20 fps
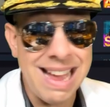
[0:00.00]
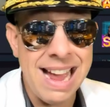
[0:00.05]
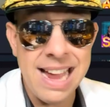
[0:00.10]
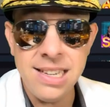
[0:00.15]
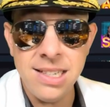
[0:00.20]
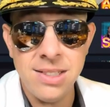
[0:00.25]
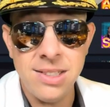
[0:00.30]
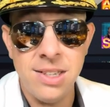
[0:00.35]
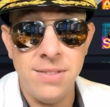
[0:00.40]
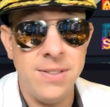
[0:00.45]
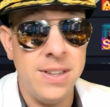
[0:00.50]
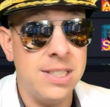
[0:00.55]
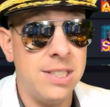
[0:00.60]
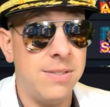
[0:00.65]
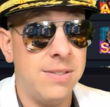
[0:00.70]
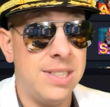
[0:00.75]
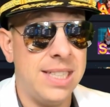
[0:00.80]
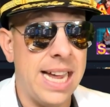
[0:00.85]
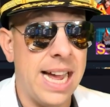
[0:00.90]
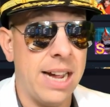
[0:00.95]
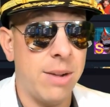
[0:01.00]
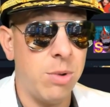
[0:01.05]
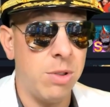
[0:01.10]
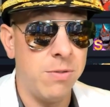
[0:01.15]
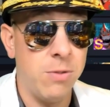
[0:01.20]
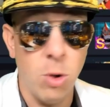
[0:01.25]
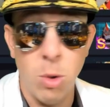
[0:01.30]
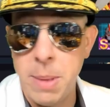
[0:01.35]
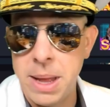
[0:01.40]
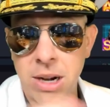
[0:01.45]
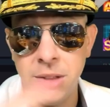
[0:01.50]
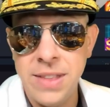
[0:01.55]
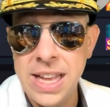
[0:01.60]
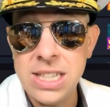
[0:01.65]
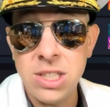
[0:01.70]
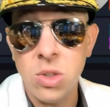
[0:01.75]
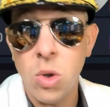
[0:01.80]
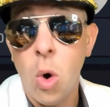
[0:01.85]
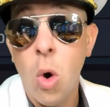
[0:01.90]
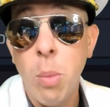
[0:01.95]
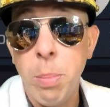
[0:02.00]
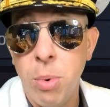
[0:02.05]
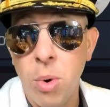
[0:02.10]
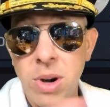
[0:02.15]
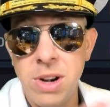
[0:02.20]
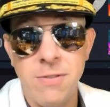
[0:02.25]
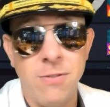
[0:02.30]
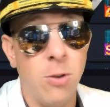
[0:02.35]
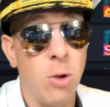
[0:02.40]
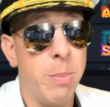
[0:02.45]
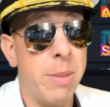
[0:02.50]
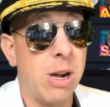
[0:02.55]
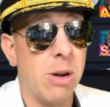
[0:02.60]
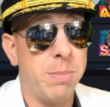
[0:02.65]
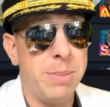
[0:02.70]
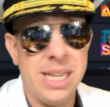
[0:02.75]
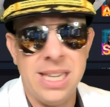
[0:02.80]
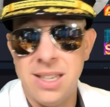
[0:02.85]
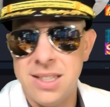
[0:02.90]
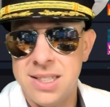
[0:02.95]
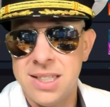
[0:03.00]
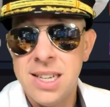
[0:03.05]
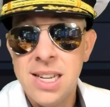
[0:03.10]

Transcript: and his defensive stack with Fullmetal. That's the whole point of Fullmetal, because